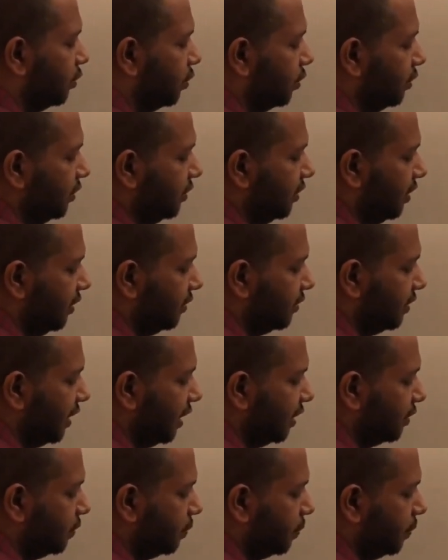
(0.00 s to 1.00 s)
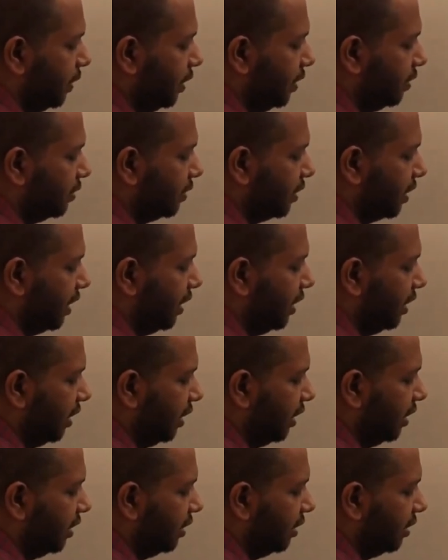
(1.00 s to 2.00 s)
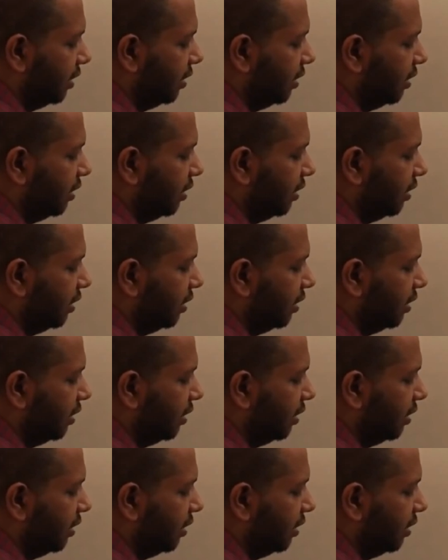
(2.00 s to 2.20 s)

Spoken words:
So this is sp3.